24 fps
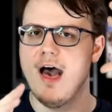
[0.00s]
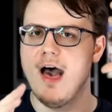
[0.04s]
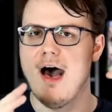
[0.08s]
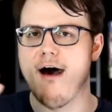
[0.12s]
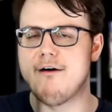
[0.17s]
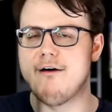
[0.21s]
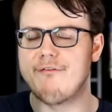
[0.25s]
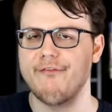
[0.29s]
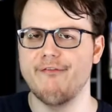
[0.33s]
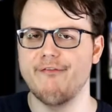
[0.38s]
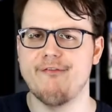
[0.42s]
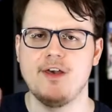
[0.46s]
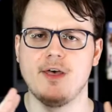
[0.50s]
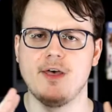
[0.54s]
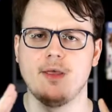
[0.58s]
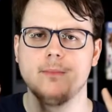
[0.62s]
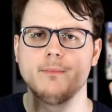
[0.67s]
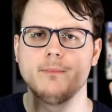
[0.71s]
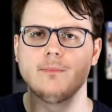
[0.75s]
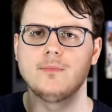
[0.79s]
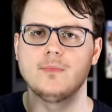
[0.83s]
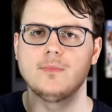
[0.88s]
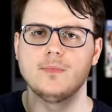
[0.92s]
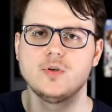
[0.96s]
a
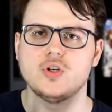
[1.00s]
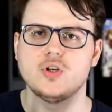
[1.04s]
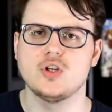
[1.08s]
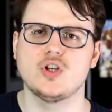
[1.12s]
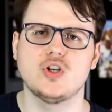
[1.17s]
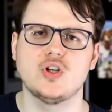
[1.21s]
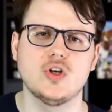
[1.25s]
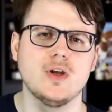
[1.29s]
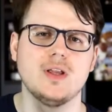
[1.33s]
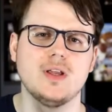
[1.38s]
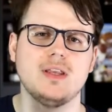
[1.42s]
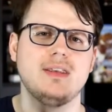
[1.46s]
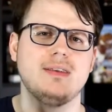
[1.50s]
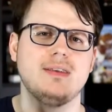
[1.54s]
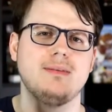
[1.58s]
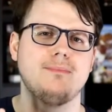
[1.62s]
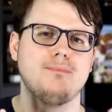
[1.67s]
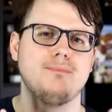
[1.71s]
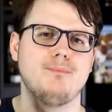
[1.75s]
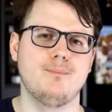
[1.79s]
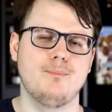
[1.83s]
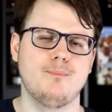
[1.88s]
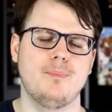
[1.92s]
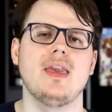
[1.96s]
film should
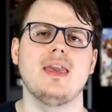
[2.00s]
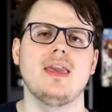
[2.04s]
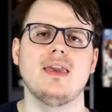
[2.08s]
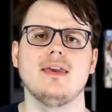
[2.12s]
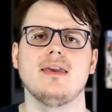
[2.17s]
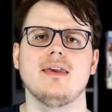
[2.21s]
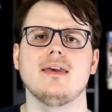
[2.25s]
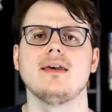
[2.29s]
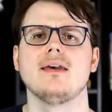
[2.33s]
be.